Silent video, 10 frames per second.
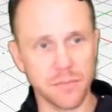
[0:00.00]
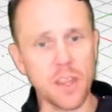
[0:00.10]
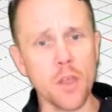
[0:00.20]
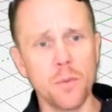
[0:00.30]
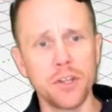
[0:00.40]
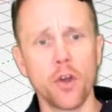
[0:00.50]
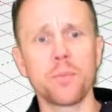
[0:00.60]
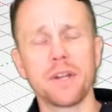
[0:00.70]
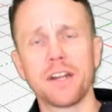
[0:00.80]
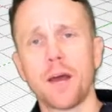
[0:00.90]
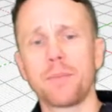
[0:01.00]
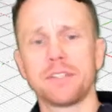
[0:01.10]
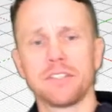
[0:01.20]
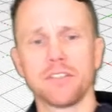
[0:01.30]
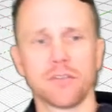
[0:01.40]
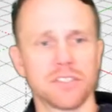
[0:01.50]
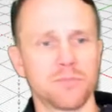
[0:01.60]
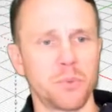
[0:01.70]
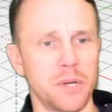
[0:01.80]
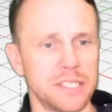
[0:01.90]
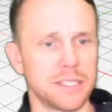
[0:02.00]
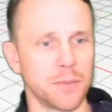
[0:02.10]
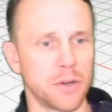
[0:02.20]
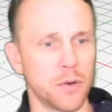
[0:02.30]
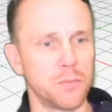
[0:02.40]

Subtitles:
When you open it up, it looks pretty similar.